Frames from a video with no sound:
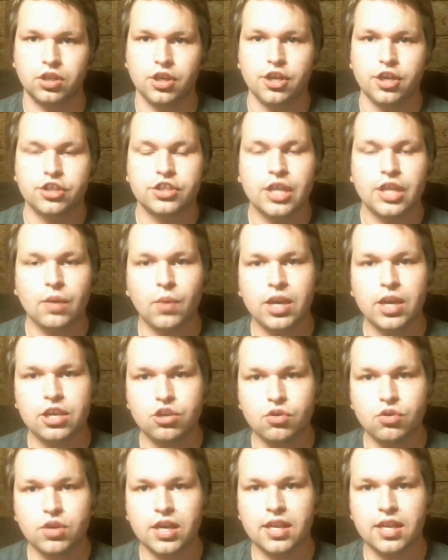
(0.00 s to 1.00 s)
So that way
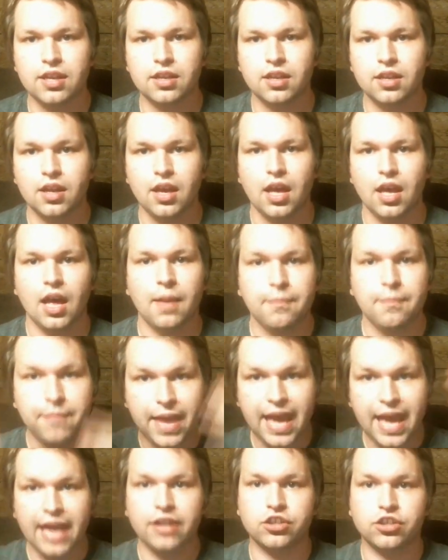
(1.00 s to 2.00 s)
you can
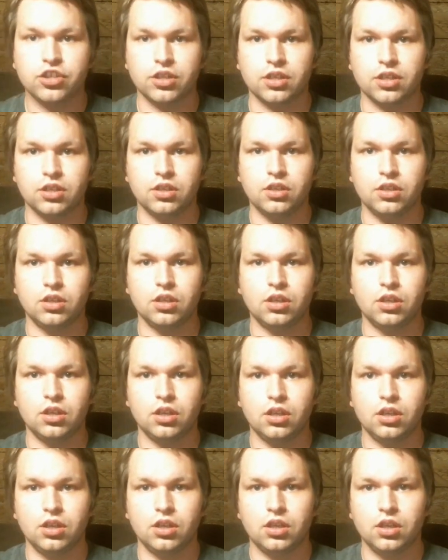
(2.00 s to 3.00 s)
imagine
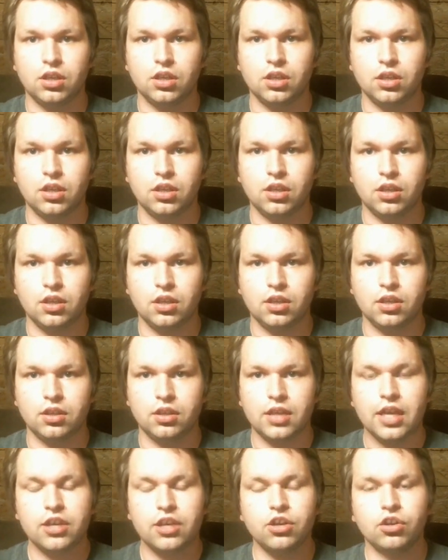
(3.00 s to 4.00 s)

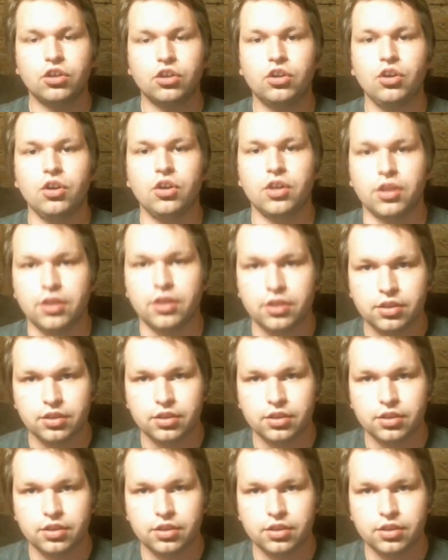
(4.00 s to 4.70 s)
that you're good.